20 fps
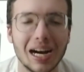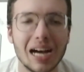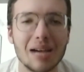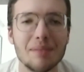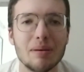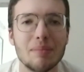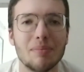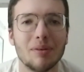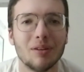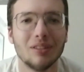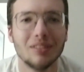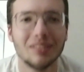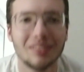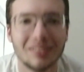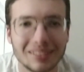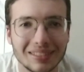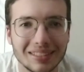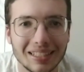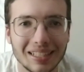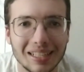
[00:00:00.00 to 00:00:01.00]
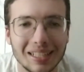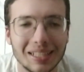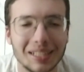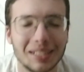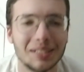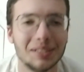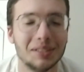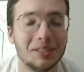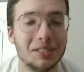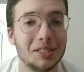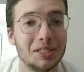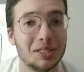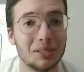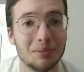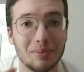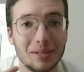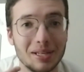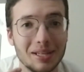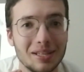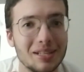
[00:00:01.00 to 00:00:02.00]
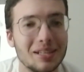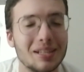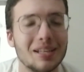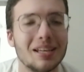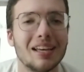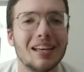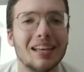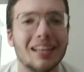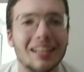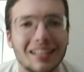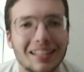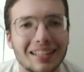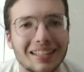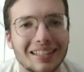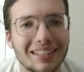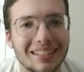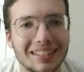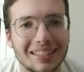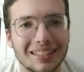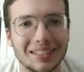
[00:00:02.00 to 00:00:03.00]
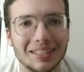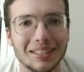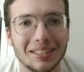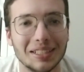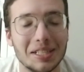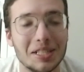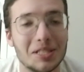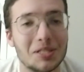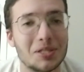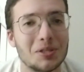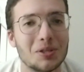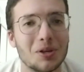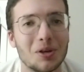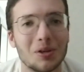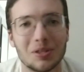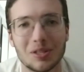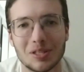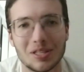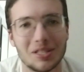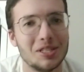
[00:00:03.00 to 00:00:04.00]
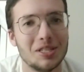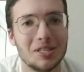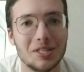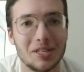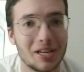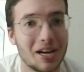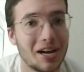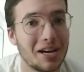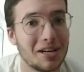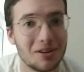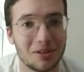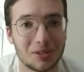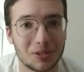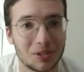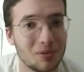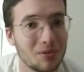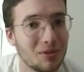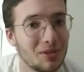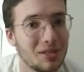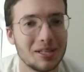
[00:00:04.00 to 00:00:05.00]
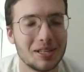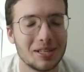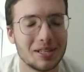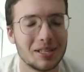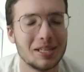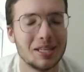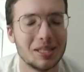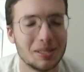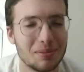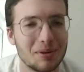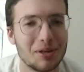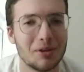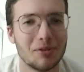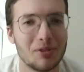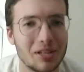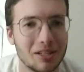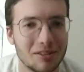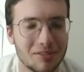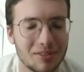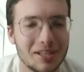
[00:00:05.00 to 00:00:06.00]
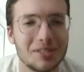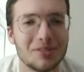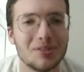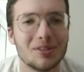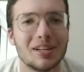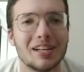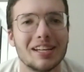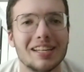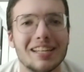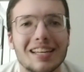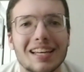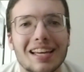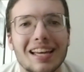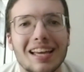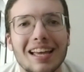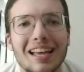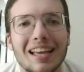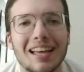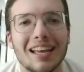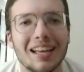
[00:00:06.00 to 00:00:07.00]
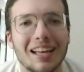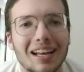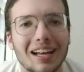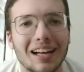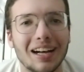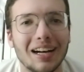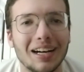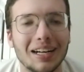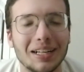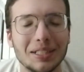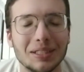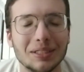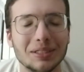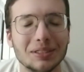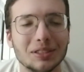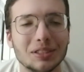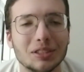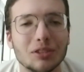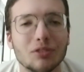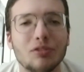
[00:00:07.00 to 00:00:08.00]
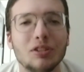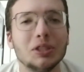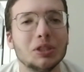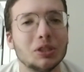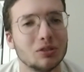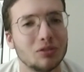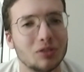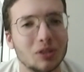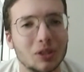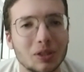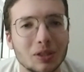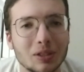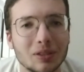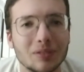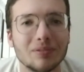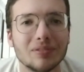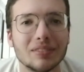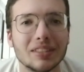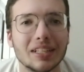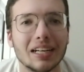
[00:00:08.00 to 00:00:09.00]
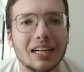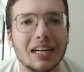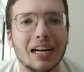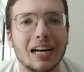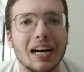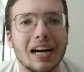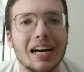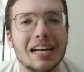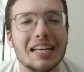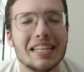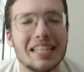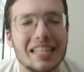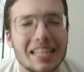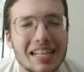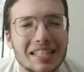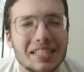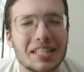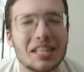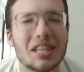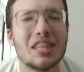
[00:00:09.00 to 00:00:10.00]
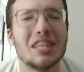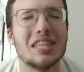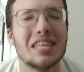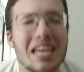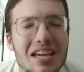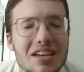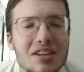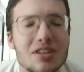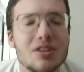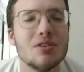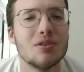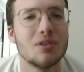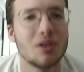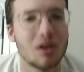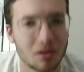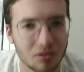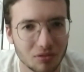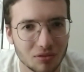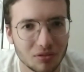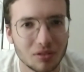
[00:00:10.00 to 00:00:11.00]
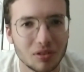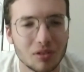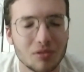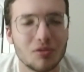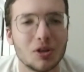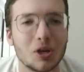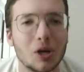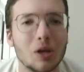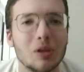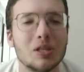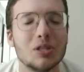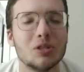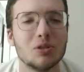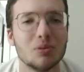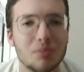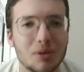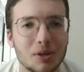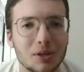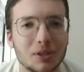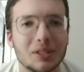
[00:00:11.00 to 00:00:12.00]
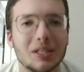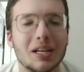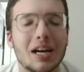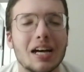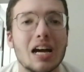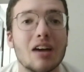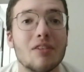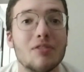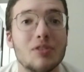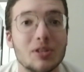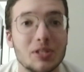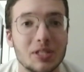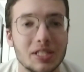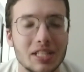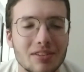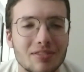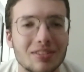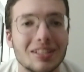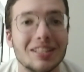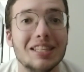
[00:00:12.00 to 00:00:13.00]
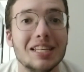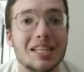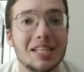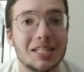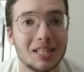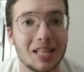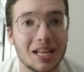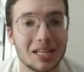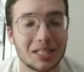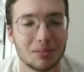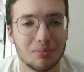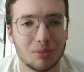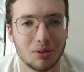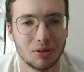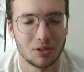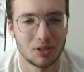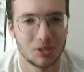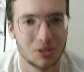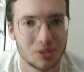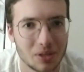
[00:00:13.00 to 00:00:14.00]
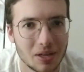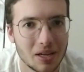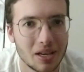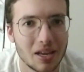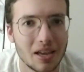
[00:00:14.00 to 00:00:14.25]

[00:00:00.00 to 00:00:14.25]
hi people, this is me. Uh, it's not CGI or something, it's my real face, okay? And first of all, I can't thank you enough for all the support I have received these last months.